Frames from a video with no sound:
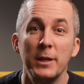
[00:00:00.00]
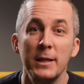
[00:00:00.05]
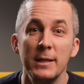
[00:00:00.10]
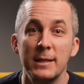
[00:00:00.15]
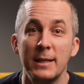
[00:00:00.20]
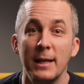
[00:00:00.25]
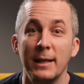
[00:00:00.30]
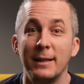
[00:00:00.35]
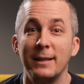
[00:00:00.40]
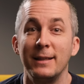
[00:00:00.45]
is
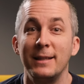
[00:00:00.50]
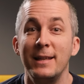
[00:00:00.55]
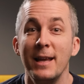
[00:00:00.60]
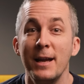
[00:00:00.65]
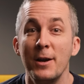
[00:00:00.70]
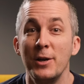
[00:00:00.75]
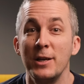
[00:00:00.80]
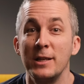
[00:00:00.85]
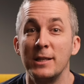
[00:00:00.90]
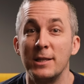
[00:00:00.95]
that
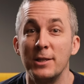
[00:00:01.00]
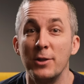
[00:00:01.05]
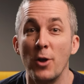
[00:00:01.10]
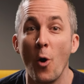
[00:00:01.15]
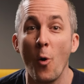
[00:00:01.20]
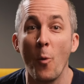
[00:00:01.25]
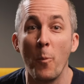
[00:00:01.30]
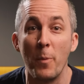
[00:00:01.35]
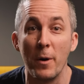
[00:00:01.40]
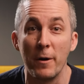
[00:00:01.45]
there is
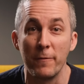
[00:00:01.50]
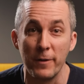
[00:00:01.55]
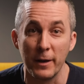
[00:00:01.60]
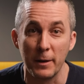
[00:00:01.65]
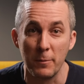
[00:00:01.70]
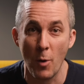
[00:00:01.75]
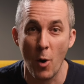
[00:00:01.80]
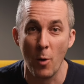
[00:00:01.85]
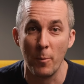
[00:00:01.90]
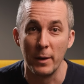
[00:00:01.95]
no
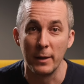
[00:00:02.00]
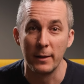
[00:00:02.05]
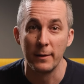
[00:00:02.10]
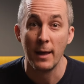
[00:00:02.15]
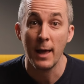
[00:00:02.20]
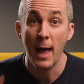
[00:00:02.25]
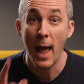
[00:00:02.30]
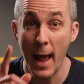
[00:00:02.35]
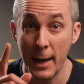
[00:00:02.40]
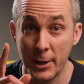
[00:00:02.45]
perfect moment.
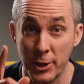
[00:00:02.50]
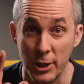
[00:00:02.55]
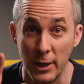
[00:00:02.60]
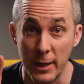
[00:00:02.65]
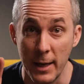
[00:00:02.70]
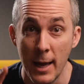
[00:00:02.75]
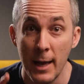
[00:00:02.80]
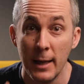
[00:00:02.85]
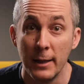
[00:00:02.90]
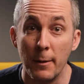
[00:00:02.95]

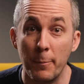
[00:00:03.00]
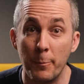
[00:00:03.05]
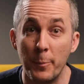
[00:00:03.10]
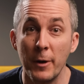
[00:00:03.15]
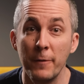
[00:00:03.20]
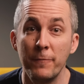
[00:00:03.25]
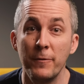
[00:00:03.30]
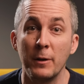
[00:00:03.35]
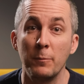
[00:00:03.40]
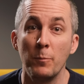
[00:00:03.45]
Actually, the
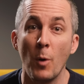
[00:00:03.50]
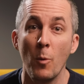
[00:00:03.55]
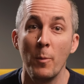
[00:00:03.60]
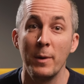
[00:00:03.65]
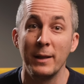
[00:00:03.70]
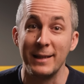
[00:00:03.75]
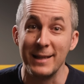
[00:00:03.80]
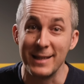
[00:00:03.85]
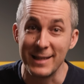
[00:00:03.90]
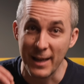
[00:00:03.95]
perfect
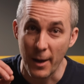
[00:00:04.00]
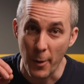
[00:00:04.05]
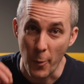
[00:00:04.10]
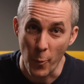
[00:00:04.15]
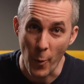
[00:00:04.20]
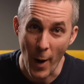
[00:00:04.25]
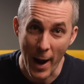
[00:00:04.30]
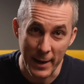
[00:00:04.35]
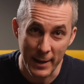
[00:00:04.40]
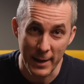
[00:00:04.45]
moment is
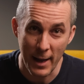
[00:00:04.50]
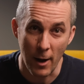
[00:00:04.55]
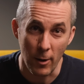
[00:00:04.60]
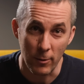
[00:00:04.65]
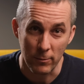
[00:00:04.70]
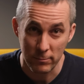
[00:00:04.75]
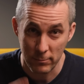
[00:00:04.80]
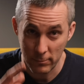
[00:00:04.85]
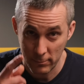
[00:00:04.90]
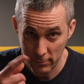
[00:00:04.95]
right
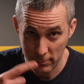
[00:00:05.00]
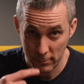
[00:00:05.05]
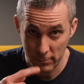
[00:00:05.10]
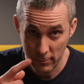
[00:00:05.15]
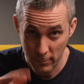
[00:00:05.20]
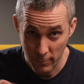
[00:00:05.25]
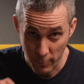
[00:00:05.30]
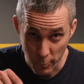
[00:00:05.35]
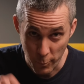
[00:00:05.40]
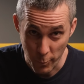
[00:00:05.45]
now.
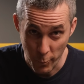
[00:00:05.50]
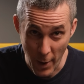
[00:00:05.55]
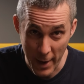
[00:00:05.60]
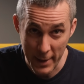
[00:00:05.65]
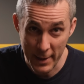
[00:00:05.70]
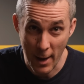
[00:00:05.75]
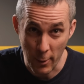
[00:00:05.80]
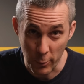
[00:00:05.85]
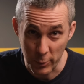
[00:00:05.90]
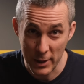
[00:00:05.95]

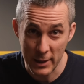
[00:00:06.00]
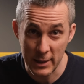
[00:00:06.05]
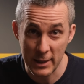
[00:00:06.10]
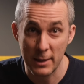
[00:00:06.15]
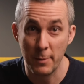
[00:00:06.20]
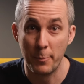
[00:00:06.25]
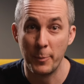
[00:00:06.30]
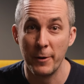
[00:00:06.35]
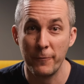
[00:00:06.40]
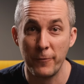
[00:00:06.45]
Right now, this is
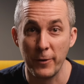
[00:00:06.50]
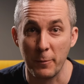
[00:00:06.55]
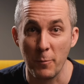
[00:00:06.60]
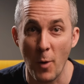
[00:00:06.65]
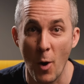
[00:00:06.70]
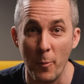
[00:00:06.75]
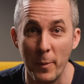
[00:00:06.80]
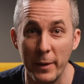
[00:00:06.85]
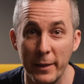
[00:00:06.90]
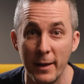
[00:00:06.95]
the perfect
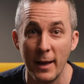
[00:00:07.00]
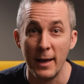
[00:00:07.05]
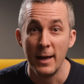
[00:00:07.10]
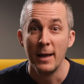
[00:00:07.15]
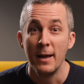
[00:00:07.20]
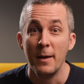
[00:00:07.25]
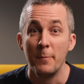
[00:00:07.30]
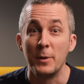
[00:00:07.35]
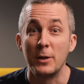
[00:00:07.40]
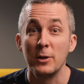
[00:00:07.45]
moment.
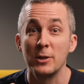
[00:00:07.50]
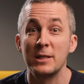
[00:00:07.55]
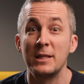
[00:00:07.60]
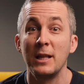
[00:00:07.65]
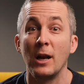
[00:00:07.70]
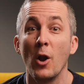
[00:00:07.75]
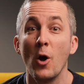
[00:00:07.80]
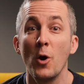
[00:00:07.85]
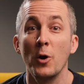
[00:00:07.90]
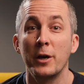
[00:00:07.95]
Because the
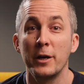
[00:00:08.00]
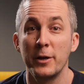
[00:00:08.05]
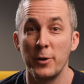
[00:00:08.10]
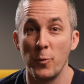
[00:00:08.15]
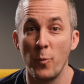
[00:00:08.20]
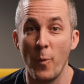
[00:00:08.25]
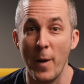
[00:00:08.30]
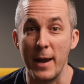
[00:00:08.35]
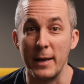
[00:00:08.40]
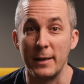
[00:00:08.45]
longer you
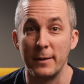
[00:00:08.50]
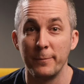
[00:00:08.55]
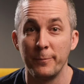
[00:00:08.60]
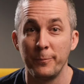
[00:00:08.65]
wait,